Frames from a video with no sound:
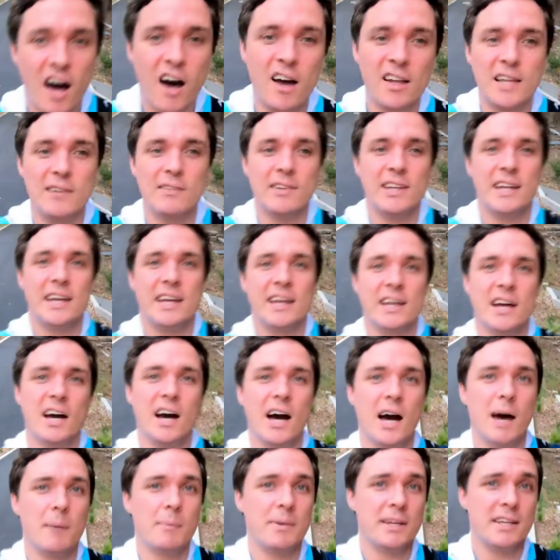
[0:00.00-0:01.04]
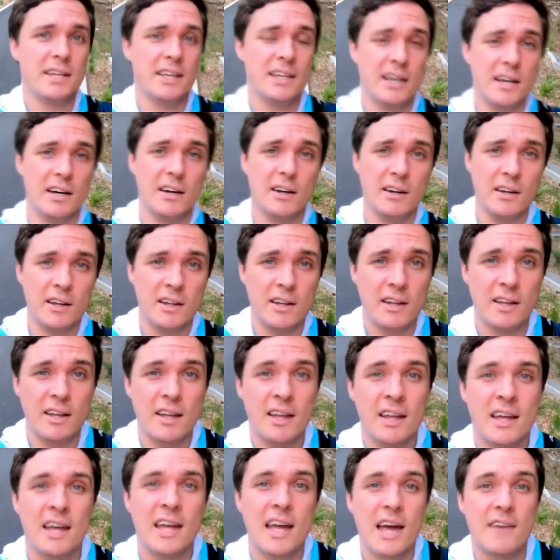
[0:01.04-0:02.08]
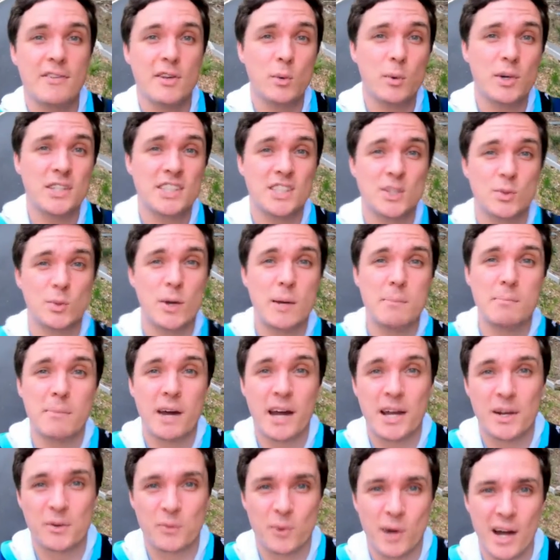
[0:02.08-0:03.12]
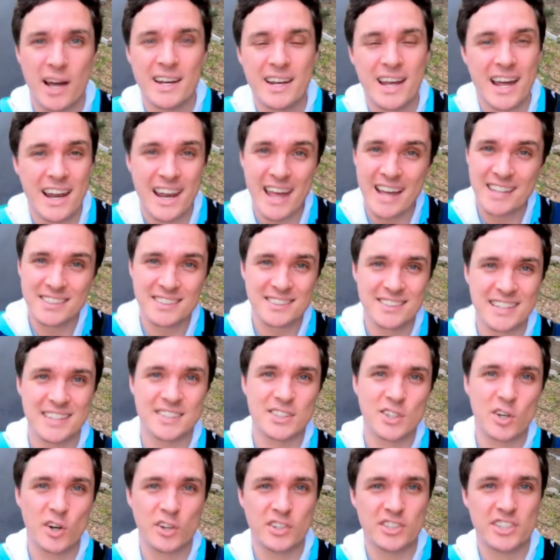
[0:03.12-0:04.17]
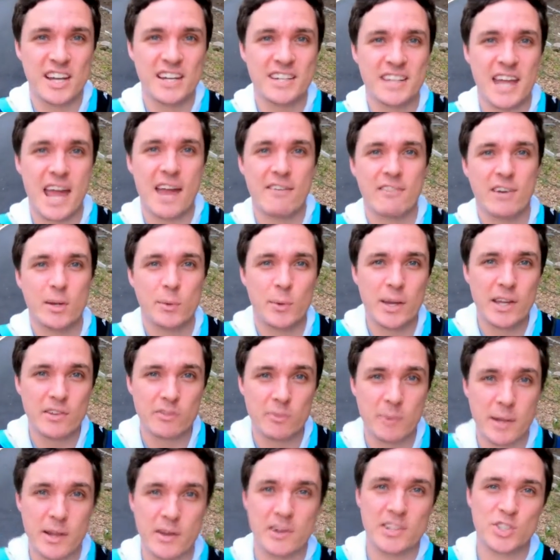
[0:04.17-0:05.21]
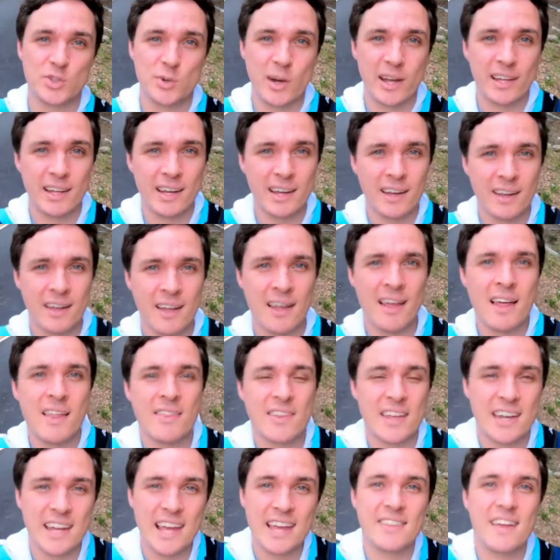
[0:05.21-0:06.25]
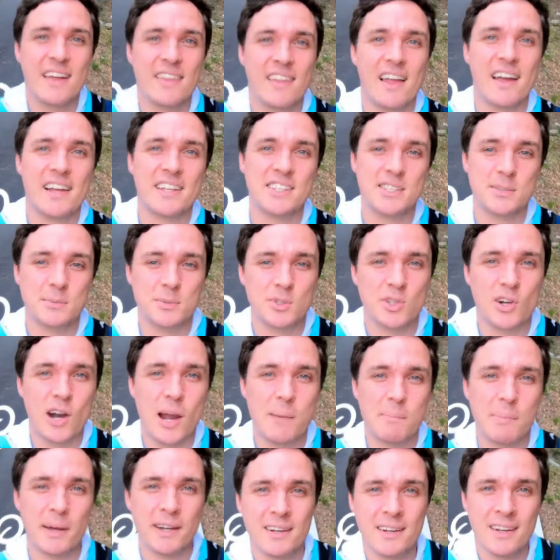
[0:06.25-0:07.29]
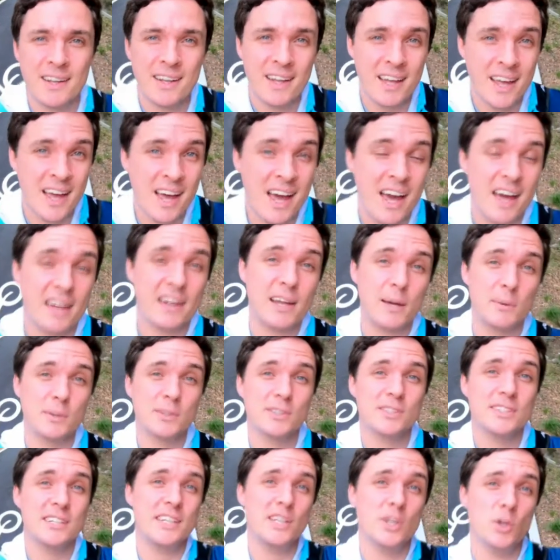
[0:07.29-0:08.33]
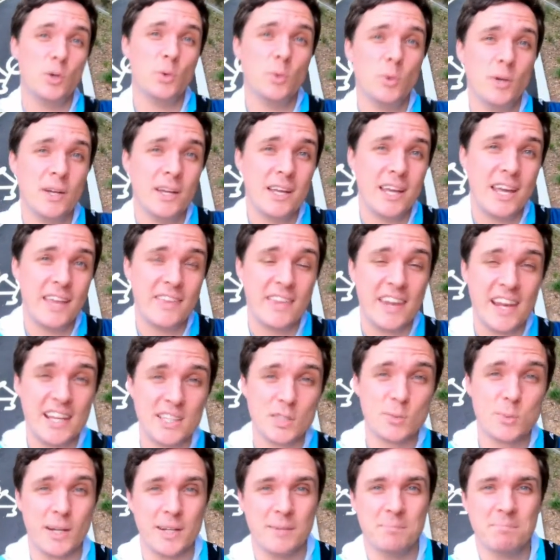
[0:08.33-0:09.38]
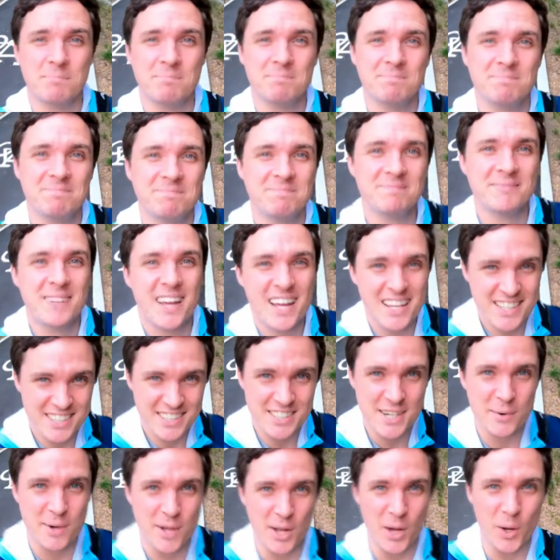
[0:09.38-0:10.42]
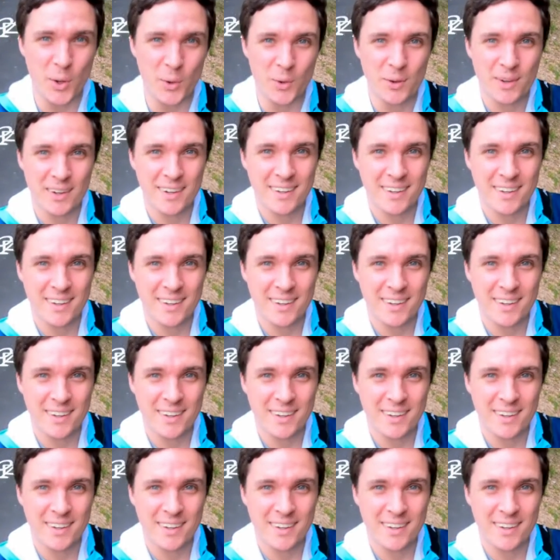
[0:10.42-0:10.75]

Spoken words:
I'll leave a link up here. If you want swim, bike, run, and exercise content every week from here in Australia, then hit that like and subscribe button, and I will see you in the next one. Cheerio.